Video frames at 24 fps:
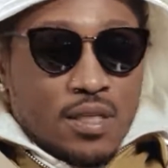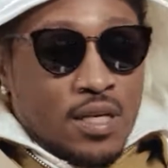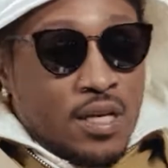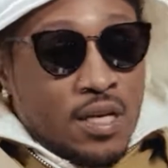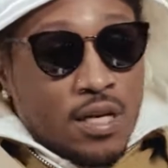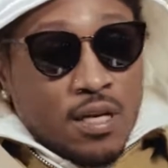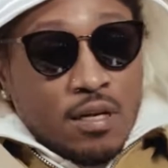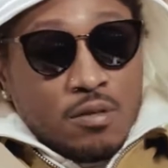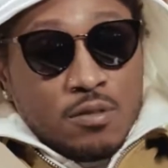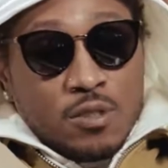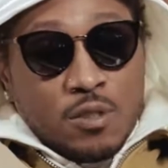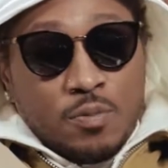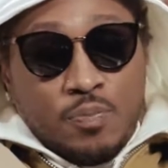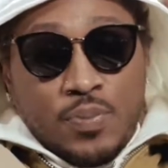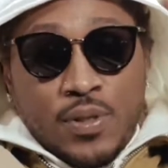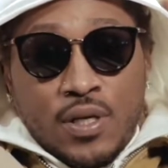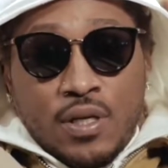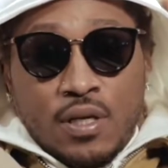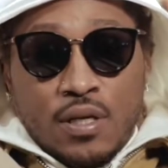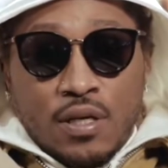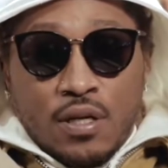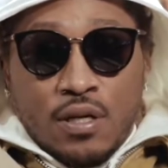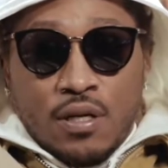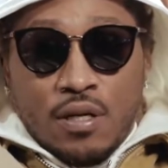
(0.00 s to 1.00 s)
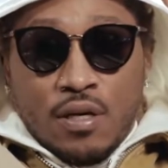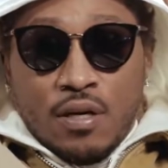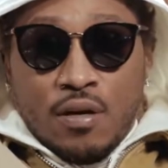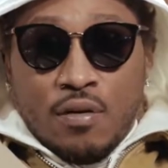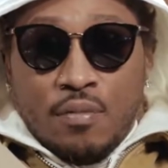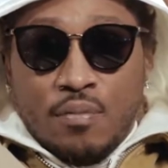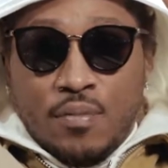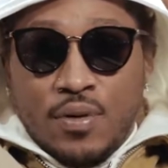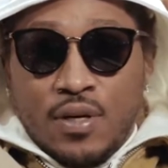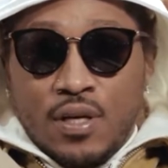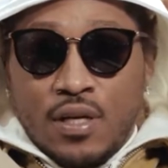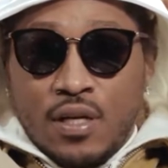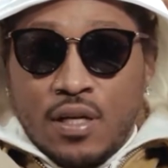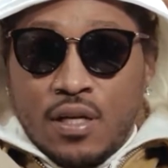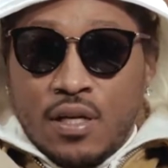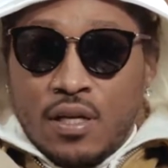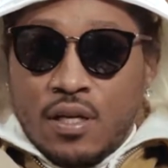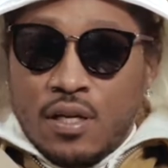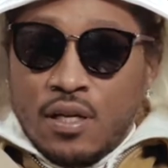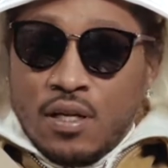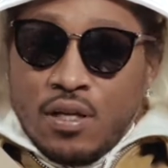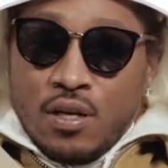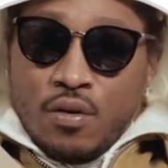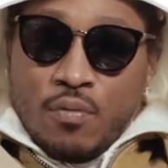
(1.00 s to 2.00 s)
hear him speak of me
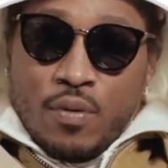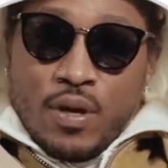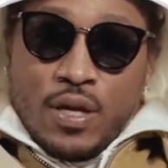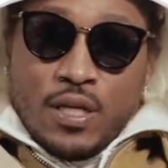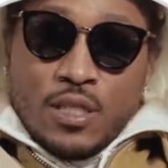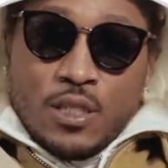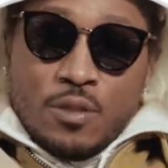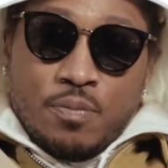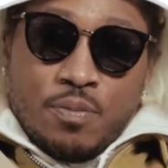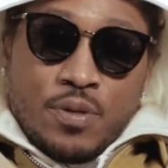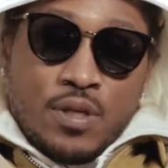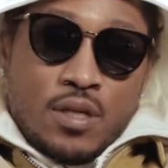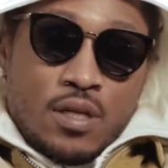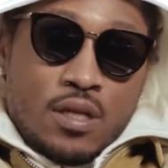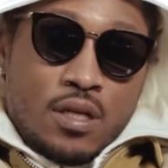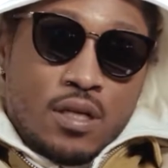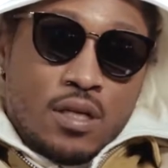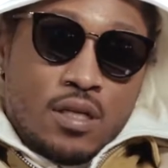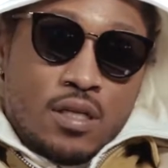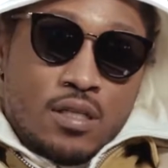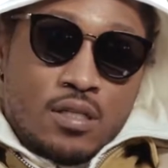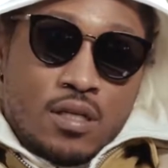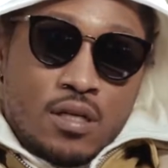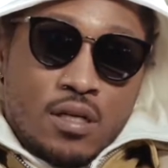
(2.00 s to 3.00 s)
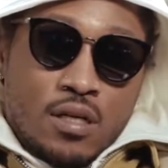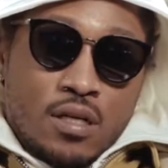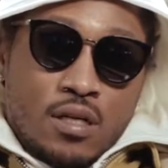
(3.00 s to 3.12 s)
the way he speak is